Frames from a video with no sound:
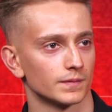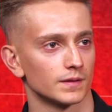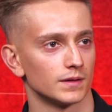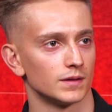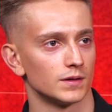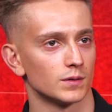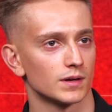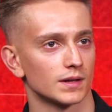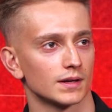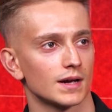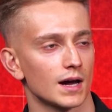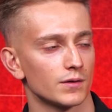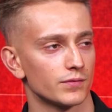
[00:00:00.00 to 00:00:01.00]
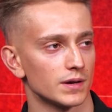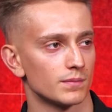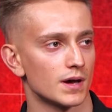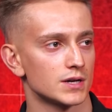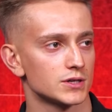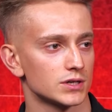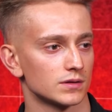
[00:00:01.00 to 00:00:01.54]
you can kind of
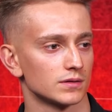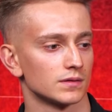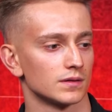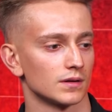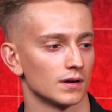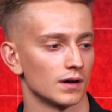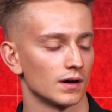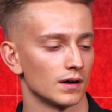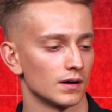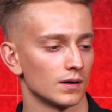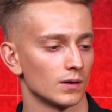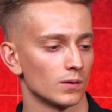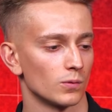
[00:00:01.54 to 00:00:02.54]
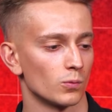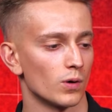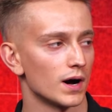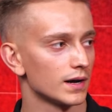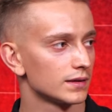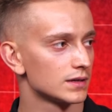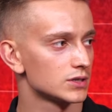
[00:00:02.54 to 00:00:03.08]
imagine
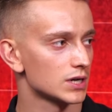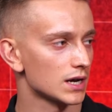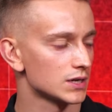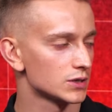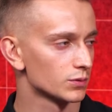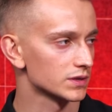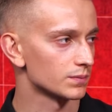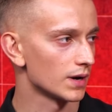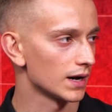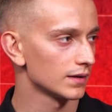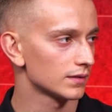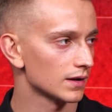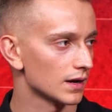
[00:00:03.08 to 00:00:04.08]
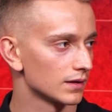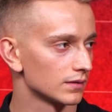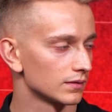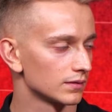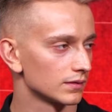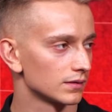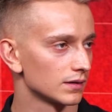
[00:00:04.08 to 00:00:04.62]
why the change was made,
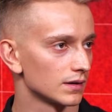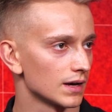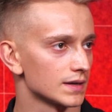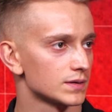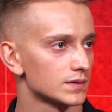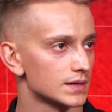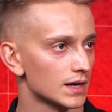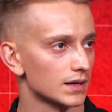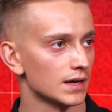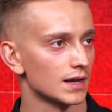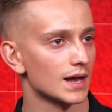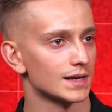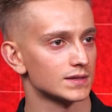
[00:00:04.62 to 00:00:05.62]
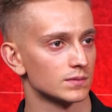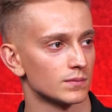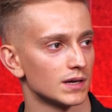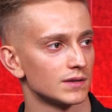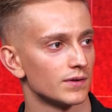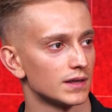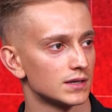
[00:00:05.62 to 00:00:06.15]
and as you said, it has some
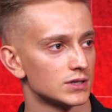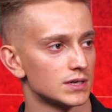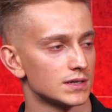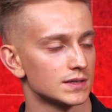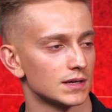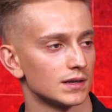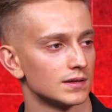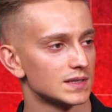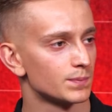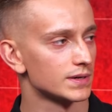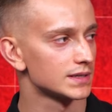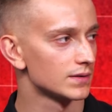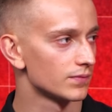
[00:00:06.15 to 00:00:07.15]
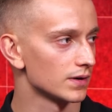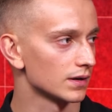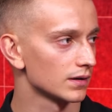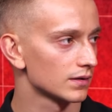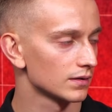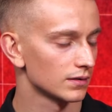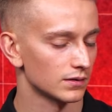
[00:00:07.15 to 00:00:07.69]
advantages in
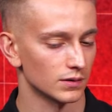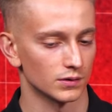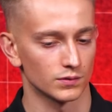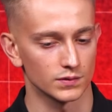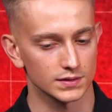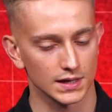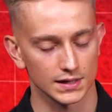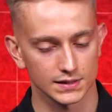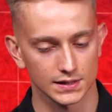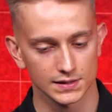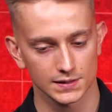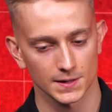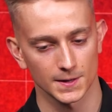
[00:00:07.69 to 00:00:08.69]
specific use cases.